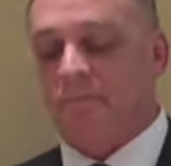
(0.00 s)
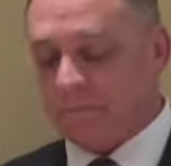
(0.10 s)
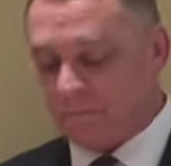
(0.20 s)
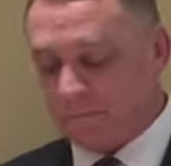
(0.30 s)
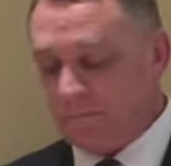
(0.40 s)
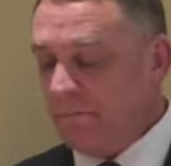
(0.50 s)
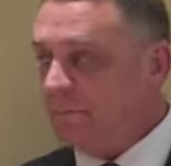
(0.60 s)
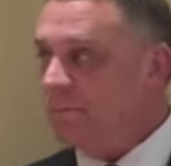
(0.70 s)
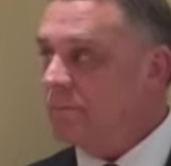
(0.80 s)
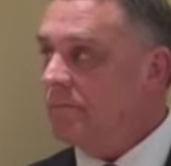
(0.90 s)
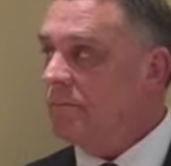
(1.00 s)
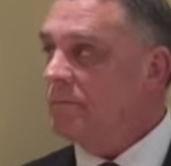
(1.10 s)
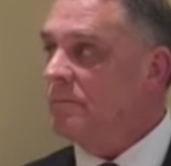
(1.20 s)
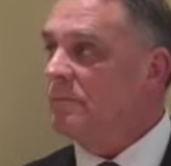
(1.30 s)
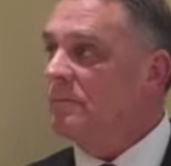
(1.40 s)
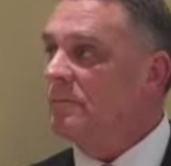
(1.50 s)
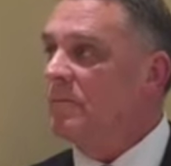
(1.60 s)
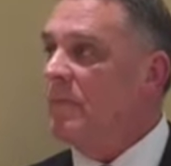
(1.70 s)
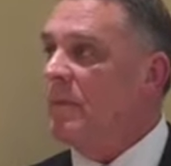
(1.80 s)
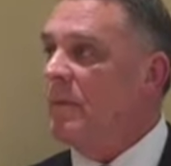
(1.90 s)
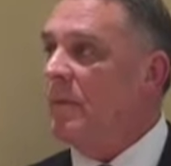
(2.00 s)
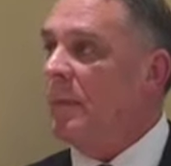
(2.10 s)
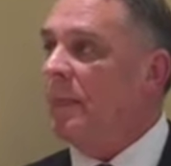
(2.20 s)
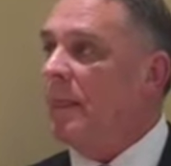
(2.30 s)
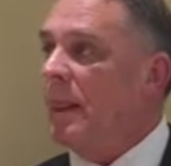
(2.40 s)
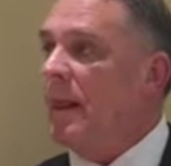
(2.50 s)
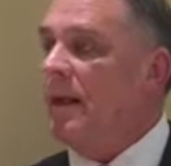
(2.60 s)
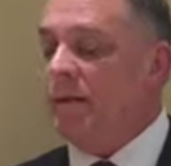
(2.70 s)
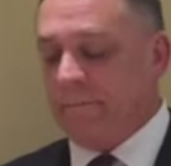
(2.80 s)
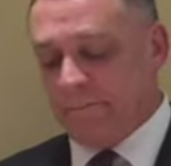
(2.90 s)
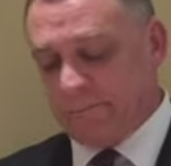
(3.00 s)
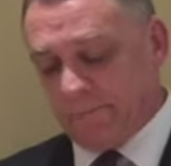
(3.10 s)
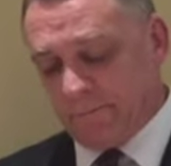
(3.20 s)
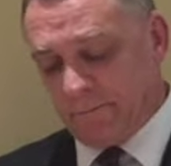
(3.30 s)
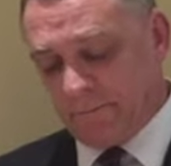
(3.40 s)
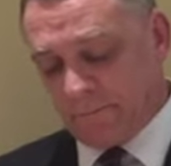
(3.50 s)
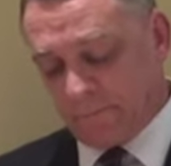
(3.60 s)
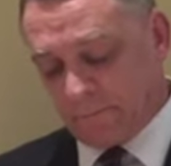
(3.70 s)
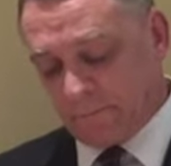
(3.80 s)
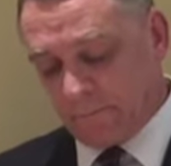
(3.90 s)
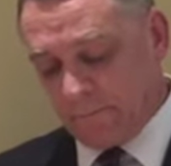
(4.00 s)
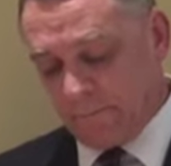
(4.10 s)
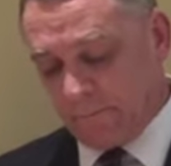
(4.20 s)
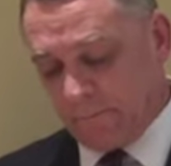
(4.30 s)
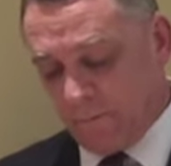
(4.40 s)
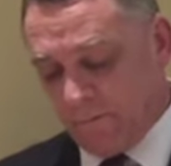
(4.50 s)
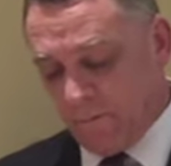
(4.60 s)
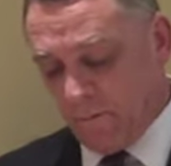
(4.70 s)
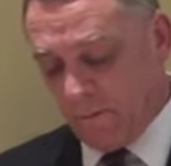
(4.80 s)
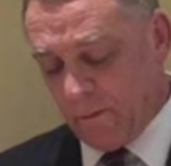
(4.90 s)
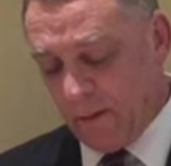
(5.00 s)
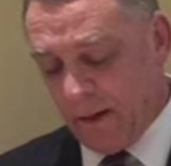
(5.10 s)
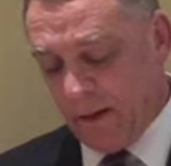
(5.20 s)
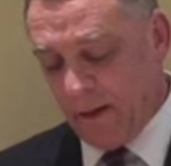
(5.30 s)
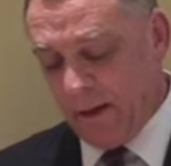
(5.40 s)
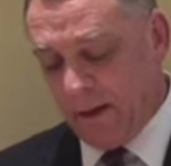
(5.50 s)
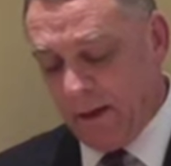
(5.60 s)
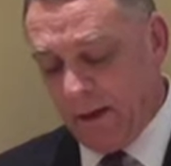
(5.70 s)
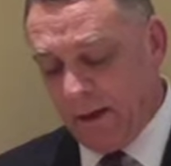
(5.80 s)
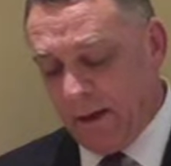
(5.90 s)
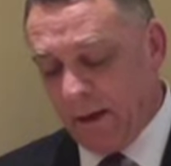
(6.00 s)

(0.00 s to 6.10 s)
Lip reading: [no speech]